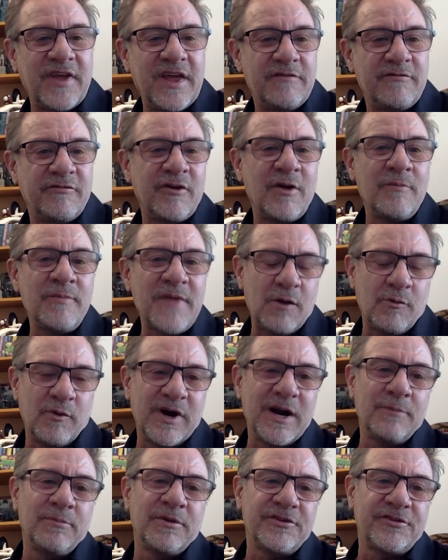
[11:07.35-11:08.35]
And from that, we
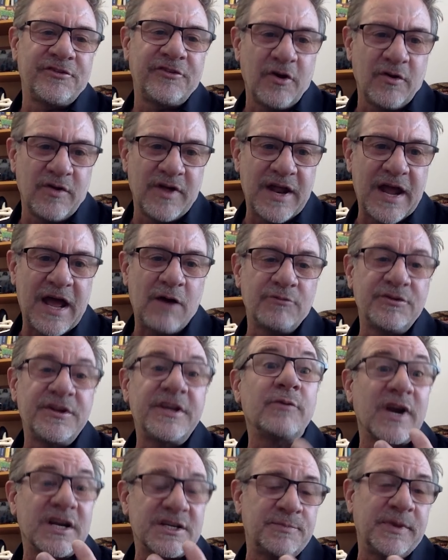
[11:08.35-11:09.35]
were able to show that how
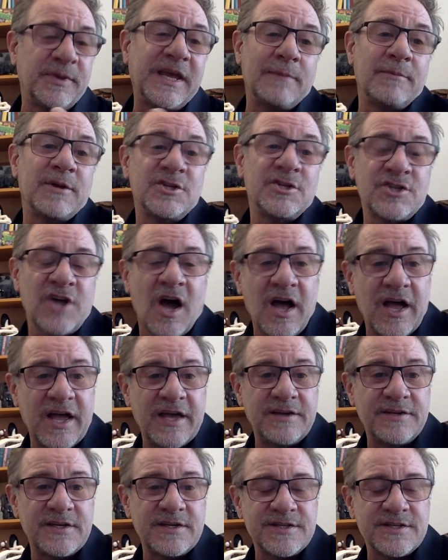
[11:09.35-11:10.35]
T-Rex became a
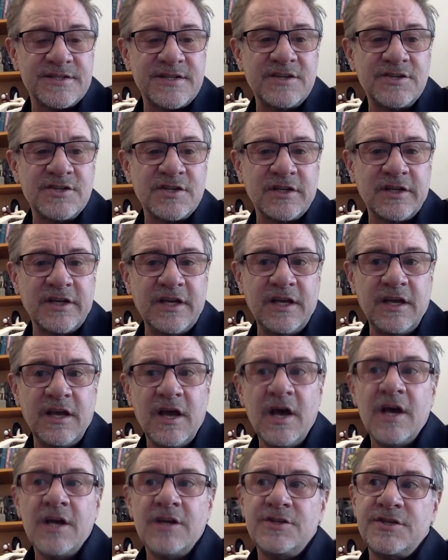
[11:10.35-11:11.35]
giant. It essentially
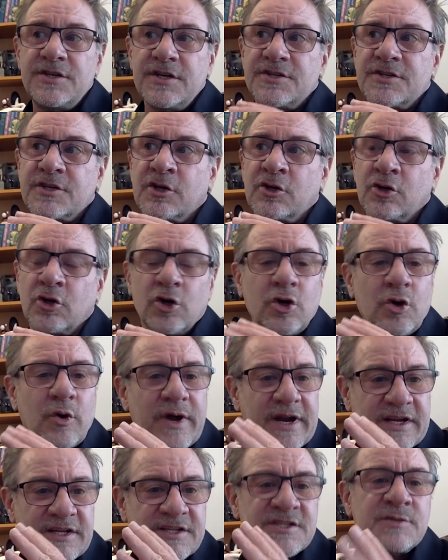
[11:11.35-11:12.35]
just grew
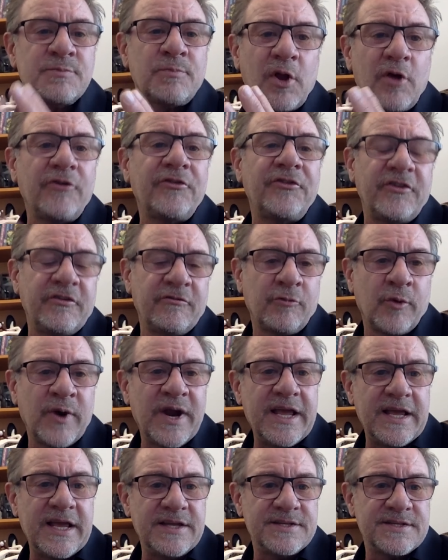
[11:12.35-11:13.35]
at explosive
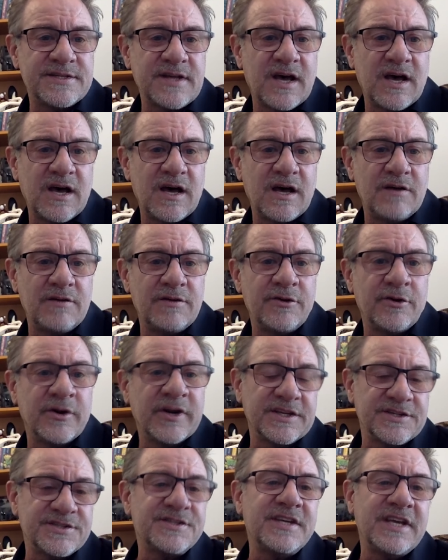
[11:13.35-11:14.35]
rates uh,
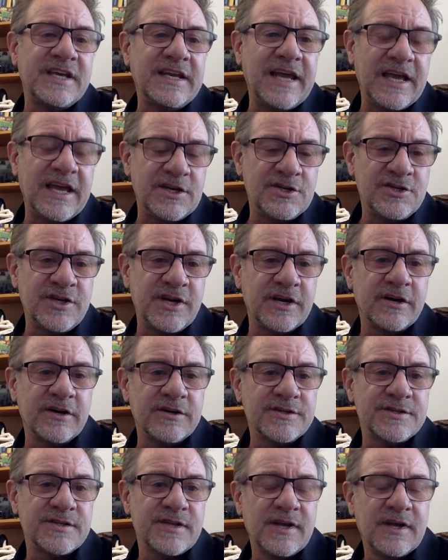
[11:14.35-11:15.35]
during its teenage
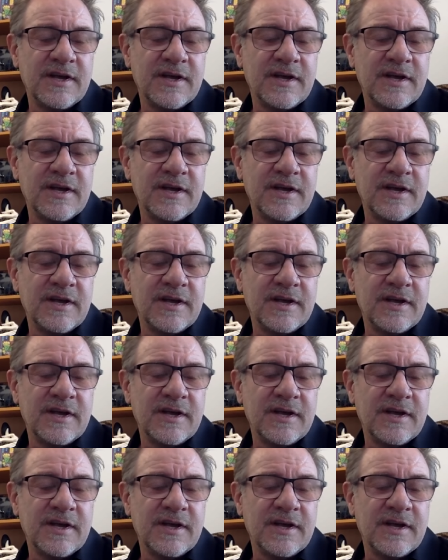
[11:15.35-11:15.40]
years.